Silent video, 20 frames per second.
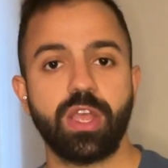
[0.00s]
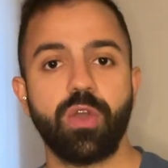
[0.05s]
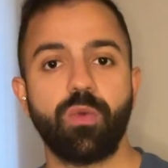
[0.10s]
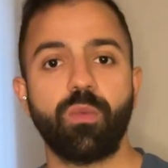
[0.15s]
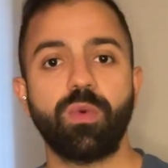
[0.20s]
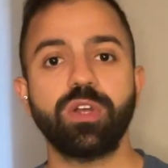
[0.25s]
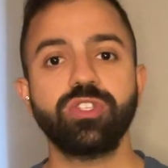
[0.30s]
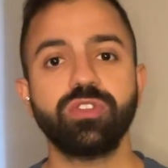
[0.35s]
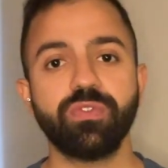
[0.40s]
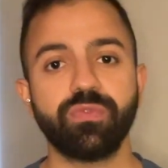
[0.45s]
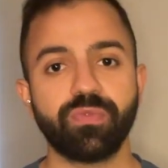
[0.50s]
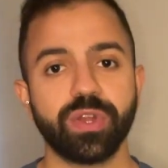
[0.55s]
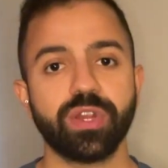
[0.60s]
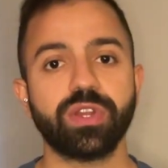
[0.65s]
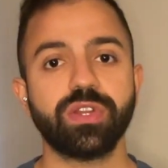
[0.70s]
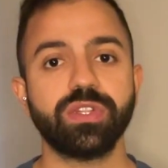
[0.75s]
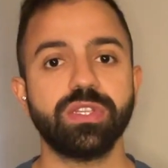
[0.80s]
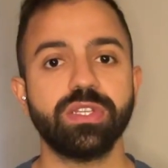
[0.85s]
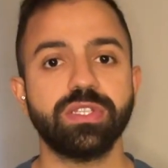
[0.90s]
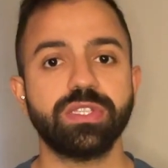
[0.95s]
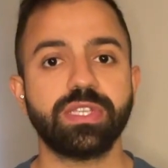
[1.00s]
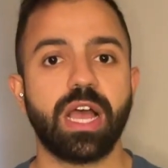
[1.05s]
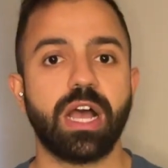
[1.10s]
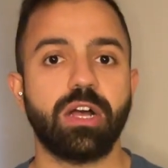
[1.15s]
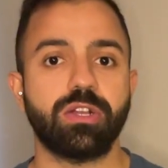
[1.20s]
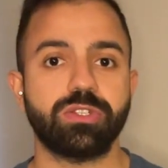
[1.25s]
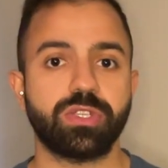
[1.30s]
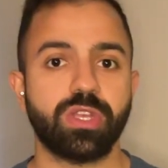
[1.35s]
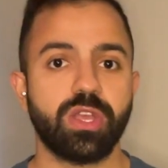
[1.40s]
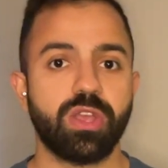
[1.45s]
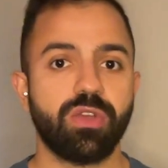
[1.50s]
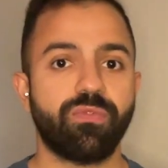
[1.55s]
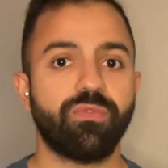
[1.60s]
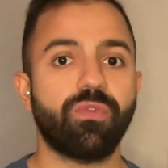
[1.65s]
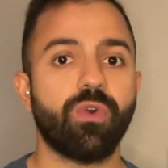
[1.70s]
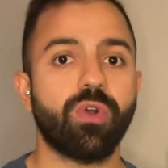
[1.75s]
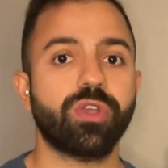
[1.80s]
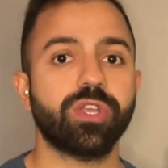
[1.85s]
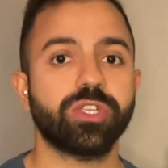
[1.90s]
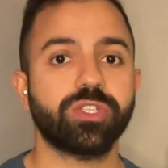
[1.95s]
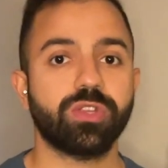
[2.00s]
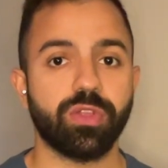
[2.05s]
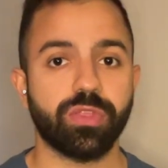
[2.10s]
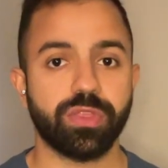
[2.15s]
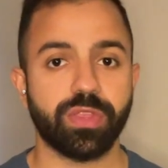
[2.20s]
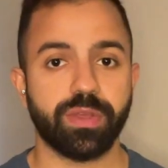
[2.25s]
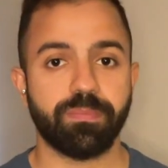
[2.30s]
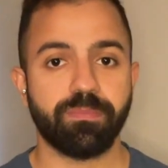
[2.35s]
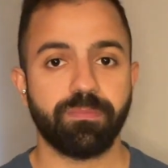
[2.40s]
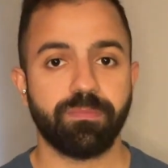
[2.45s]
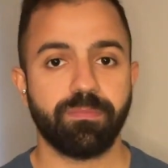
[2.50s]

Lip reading: Once you figure these out, focus on them.